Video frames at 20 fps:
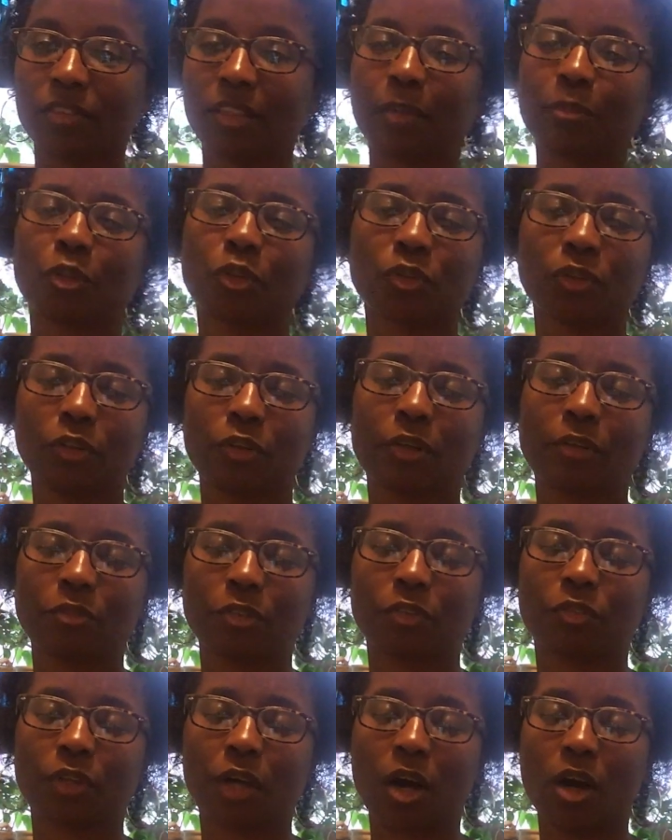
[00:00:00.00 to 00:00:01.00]
And I'm truly
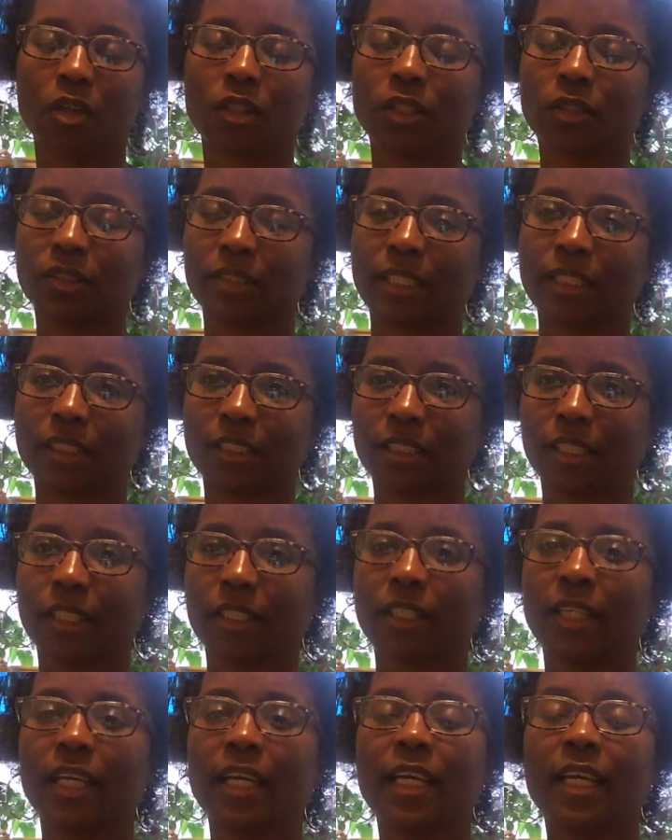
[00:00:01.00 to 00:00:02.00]
grateful for all those that
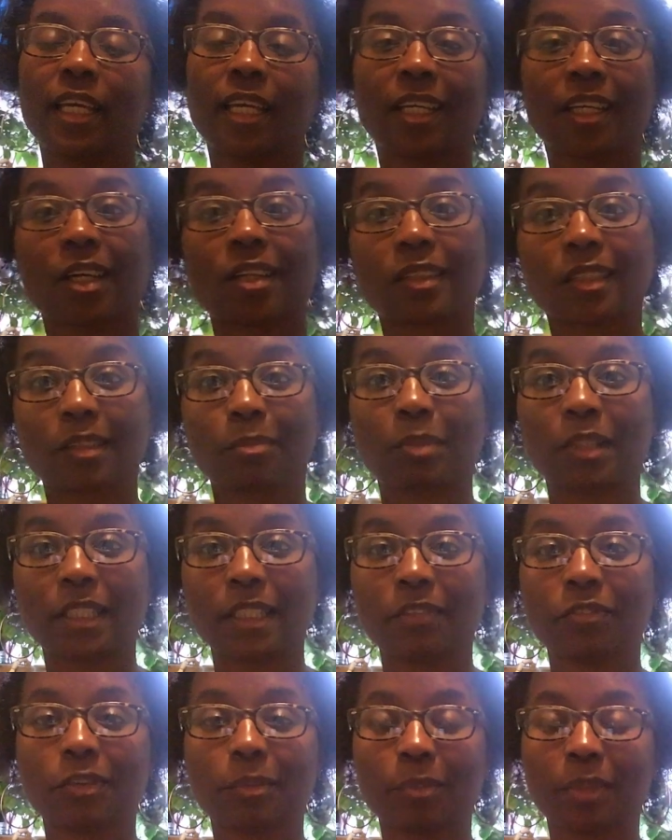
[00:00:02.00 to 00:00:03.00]
share and all that
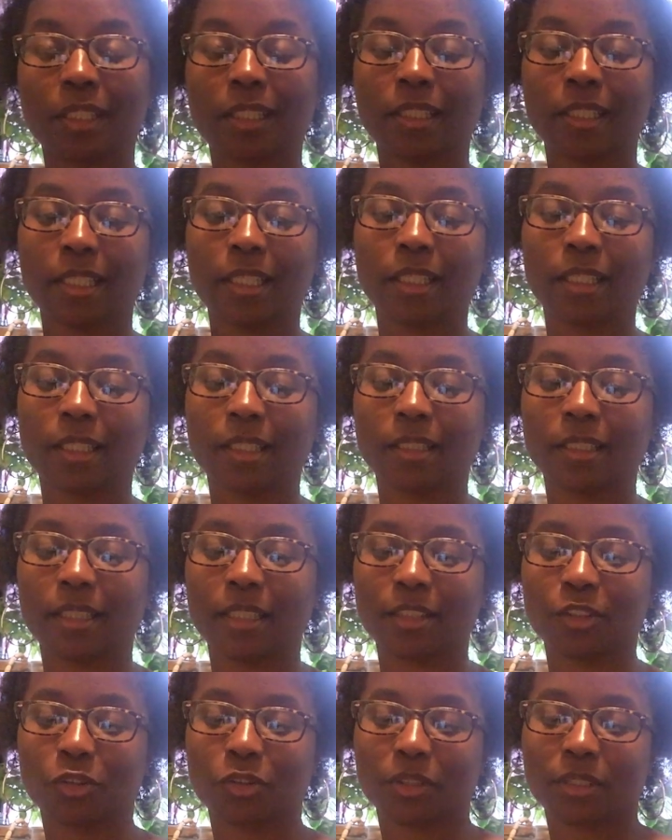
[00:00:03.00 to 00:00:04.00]
believe in me
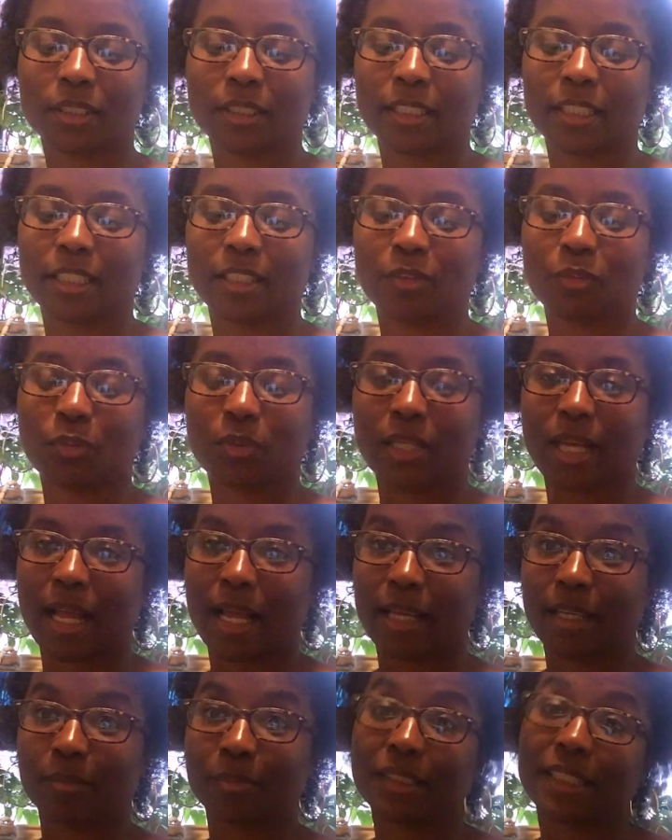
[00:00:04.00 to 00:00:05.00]
and trust in what
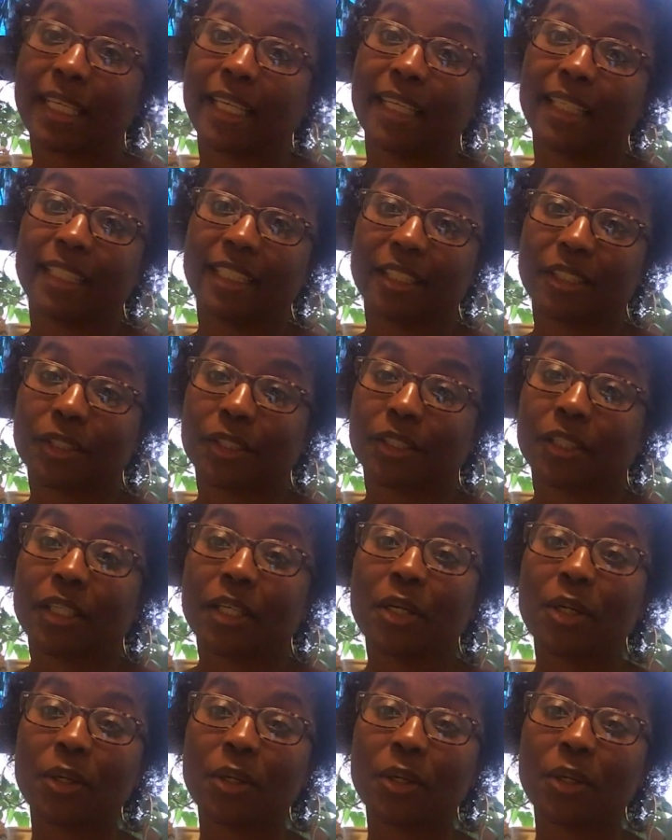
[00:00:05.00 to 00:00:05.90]
I am saying here